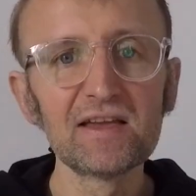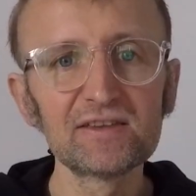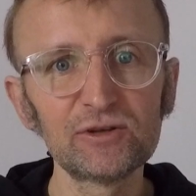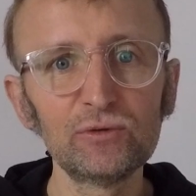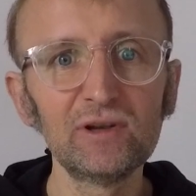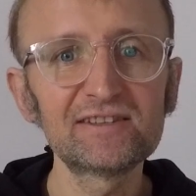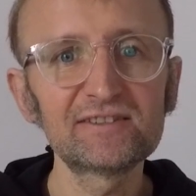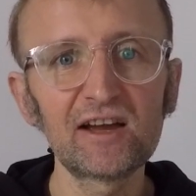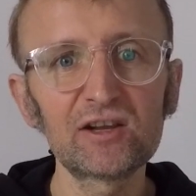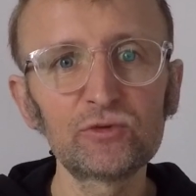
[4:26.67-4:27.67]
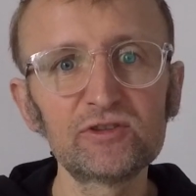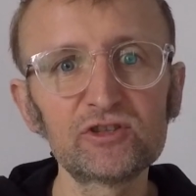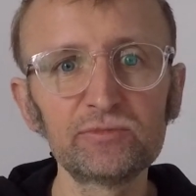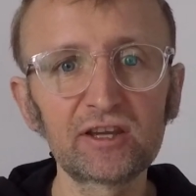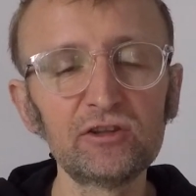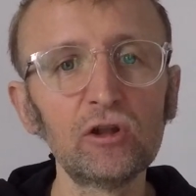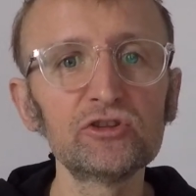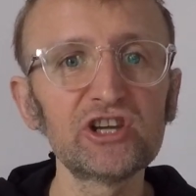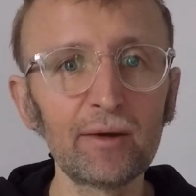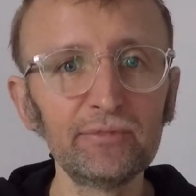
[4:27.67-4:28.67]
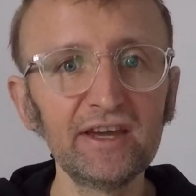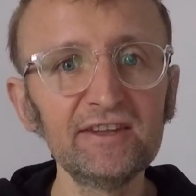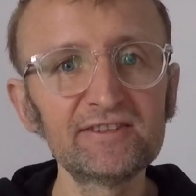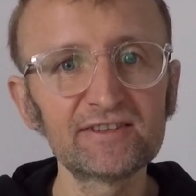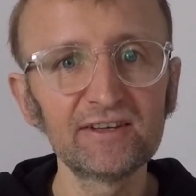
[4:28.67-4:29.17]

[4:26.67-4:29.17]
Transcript: So let's start with some technology updates,